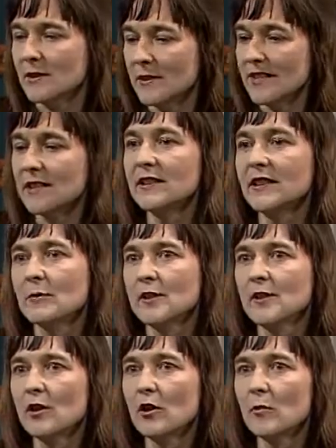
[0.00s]
dealing
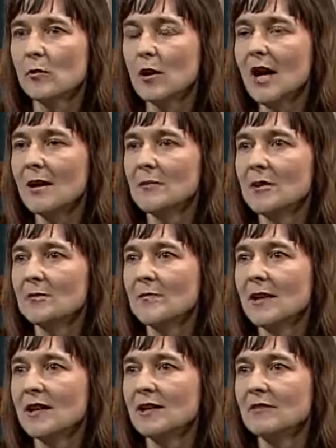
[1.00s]
with the whole
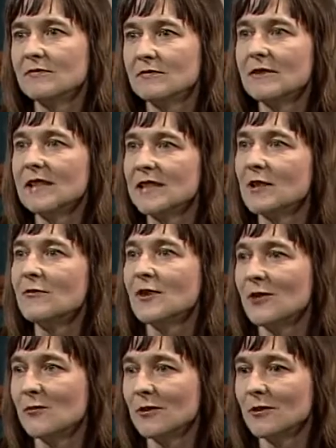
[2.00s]
problem of
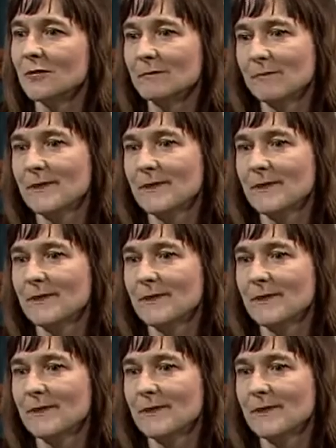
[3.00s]
individual